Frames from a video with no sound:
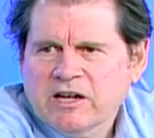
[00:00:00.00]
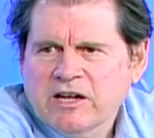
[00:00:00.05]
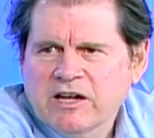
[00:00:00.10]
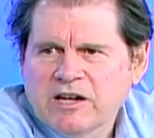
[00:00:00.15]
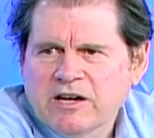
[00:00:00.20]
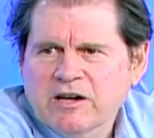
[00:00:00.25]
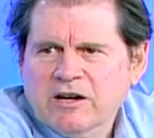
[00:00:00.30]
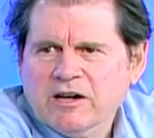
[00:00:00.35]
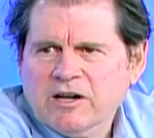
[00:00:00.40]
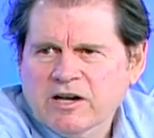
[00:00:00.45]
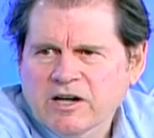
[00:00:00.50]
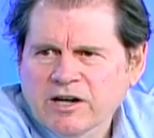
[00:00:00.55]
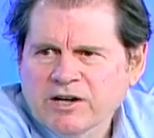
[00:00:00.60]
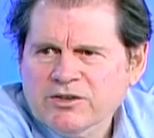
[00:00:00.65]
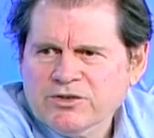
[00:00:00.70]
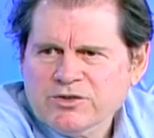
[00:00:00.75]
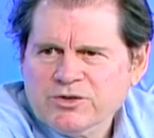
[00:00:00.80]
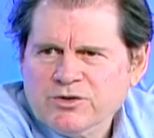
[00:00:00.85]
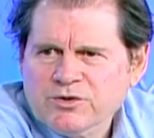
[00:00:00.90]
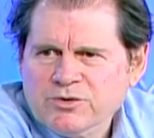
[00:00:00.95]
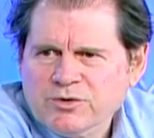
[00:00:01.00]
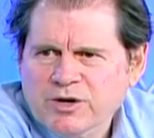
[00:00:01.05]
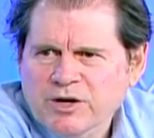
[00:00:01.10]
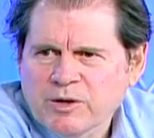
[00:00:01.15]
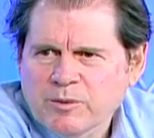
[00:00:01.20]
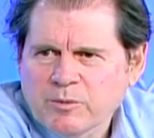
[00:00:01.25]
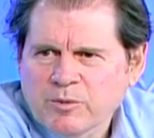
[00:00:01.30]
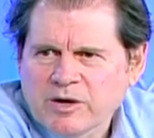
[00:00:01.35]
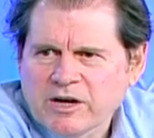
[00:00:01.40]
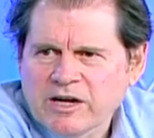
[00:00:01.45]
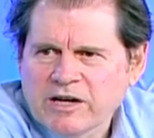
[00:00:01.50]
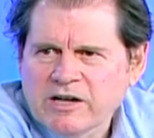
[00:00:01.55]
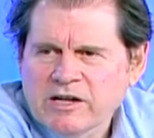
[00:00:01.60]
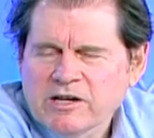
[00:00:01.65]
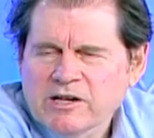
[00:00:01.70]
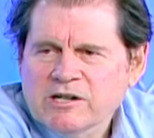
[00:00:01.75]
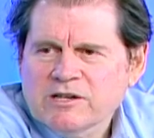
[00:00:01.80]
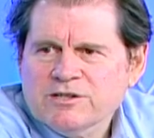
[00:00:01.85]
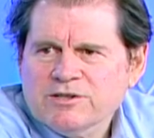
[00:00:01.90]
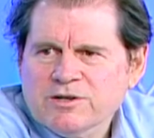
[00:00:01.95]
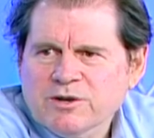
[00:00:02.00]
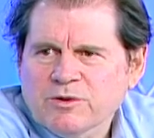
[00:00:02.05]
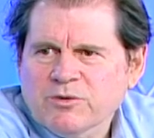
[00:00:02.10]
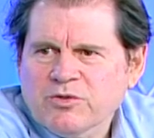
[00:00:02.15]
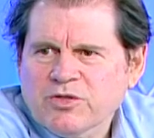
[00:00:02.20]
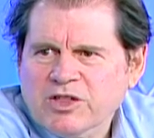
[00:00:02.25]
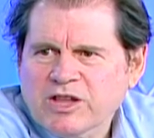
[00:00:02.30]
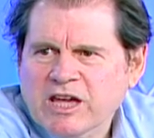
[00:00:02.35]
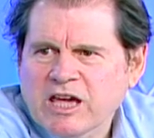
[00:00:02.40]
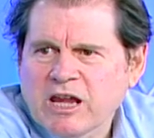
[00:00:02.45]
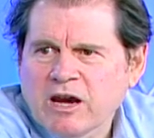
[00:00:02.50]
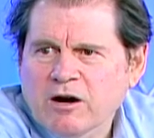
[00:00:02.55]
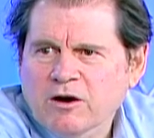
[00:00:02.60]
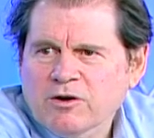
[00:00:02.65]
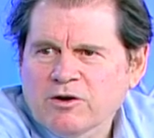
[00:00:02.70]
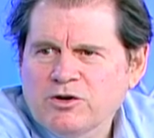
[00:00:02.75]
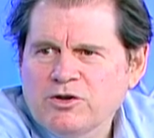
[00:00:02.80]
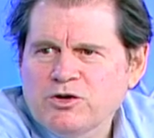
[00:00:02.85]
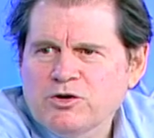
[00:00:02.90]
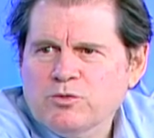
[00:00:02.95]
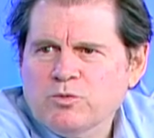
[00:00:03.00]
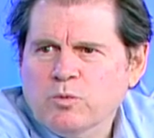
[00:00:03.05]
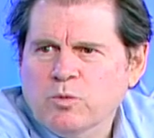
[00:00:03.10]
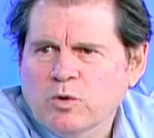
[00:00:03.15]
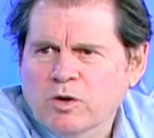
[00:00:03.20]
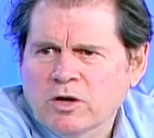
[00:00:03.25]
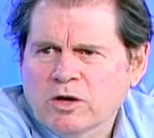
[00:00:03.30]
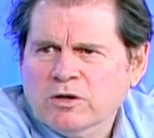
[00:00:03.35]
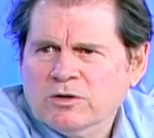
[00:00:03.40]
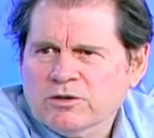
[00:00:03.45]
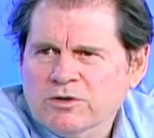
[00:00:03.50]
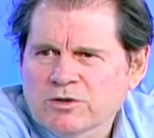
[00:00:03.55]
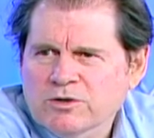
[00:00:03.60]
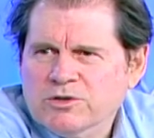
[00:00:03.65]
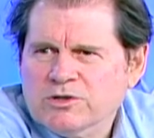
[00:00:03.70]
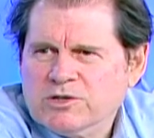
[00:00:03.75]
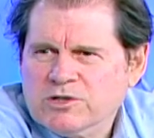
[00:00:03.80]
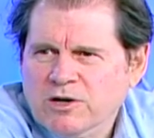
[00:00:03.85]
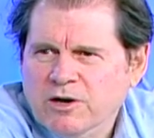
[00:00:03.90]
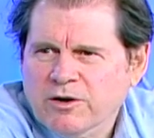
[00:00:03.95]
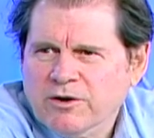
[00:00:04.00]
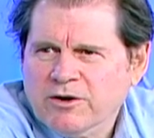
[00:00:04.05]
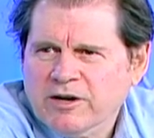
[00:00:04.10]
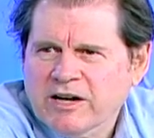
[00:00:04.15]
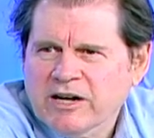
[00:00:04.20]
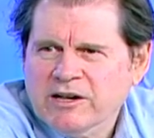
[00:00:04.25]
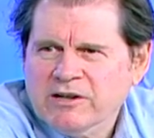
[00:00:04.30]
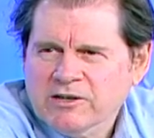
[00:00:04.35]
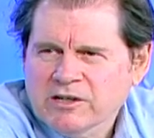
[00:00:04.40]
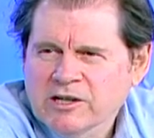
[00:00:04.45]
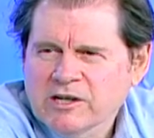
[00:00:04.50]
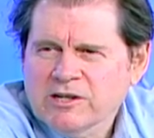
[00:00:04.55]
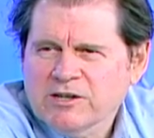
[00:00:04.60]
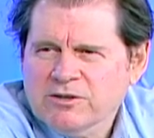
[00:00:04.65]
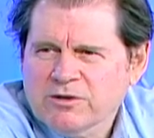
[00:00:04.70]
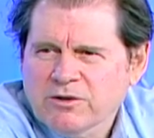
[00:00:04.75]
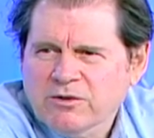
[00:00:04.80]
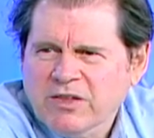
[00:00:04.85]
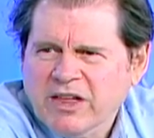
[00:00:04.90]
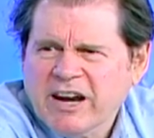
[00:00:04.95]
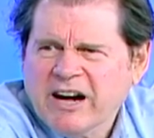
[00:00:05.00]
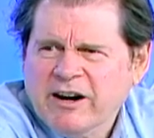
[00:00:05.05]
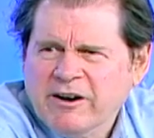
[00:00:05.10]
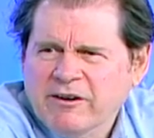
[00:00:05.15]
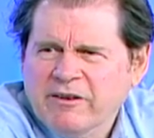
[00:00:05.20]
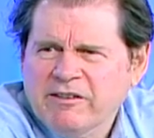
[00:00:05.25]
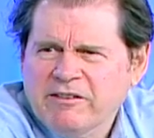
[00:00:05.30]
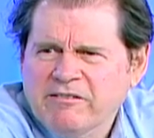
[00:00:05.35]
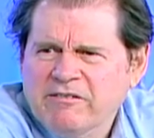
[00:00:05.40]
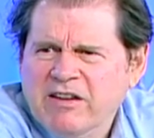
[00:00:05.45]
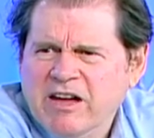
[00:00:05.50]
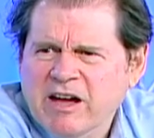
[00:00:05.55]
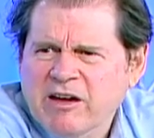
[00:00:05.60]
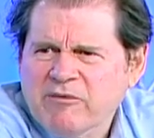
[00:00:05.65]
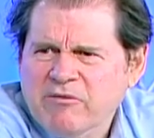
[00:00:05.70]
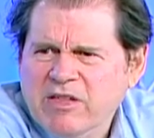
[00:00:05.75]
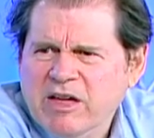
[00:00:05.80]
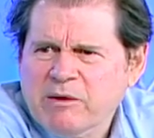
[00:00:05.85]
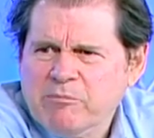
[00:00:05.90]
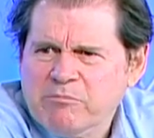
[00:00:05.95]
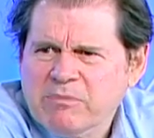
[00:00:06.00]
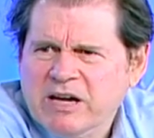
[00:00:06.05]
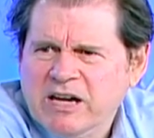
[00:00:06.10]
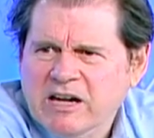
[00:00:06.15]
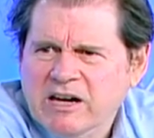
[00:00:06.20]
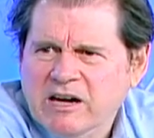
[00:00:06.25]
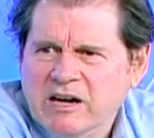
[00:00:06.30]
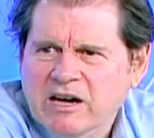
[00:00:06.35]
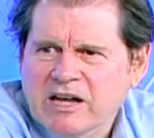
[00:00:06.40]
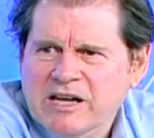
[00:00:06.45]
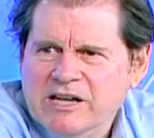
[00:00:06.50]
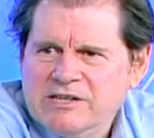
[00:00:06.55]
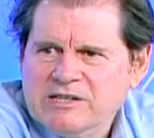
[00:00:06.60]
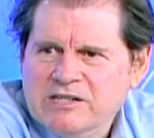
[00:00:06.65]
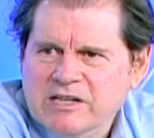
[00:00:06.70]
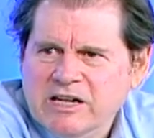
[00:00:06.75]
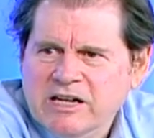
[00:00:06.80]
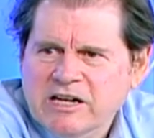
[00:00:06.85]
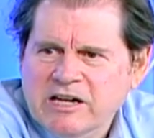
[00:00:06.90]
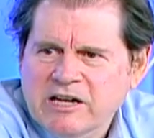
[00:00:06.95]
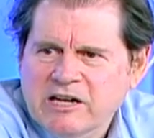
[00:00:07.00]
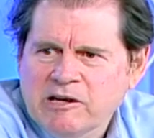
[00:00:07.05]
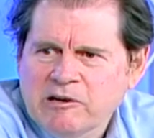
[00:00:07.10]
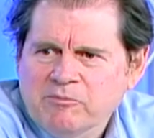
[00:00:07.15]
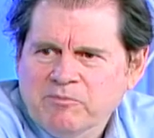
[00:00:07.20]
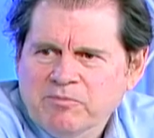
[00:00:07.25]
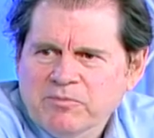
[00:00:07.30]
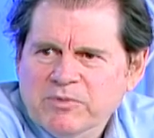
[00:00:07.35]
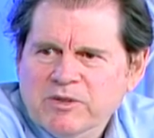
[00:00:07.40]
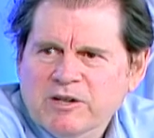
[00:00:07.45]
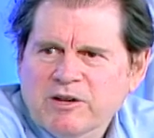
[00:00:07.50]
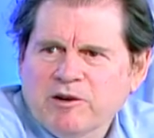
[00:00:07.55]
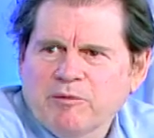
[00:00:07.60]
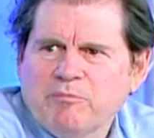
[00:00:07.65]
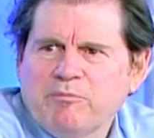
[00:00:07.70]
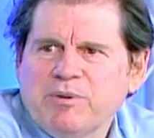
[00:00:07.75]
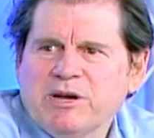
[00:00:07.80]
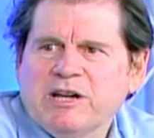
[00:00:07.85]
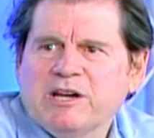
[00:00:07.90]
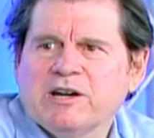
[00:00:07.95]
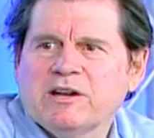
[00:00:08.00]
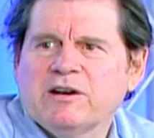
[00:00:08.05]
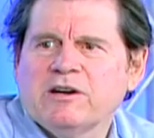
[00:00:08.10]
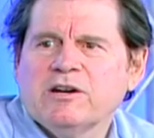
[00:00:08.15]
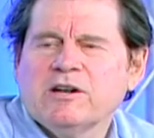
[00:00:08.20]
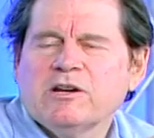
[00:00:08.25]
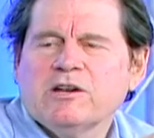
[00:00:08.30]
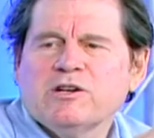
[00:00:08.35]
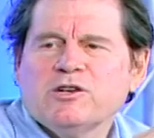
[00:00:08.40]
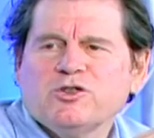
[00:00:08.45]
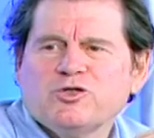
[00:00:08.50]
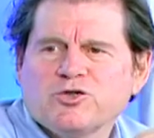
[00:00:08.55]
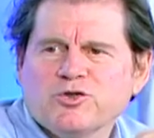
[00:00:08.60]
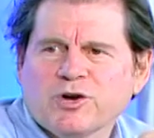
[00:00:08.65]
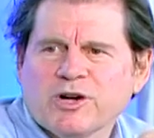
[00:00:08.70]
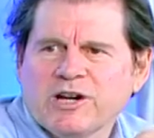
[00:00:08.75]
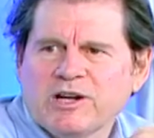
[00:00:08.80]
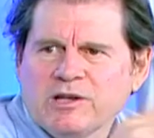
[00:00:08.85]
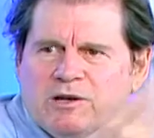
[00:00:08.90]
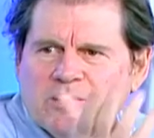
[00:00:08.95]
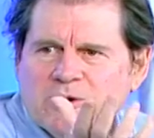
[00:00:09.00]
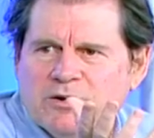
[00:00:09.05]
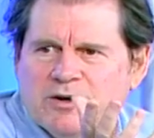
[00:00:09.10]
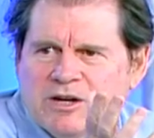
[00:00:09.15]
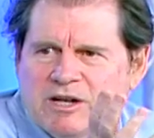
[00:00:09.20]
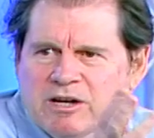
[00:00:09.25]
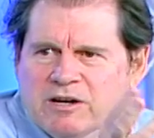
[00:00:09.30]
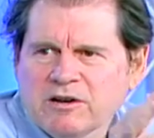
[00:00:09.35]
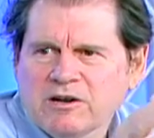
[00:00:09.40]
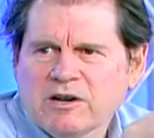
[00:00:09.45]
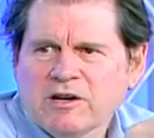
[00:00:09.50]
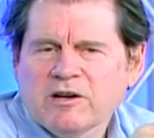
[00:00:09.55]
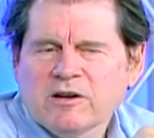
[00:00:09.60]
in a concentrated way, so that the cattle could just walk to the slaughterhouse, so they don't even have that bad last day of being trailered and